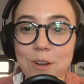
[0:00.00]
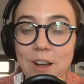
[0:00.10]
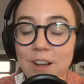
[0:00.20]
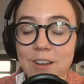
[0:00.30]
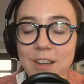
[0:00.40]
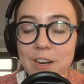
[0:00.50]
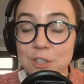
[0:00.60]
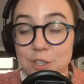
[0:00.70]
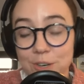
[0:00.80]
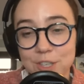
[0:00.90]

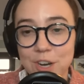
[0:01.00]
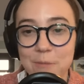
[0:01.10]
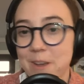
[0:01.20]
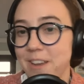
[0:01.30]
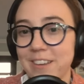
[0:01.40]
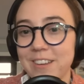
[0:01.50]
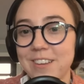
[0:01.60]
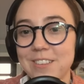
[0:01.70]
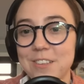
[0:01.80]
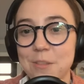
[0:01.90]
energy storage coming
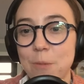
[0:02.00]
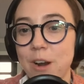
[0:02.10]
to the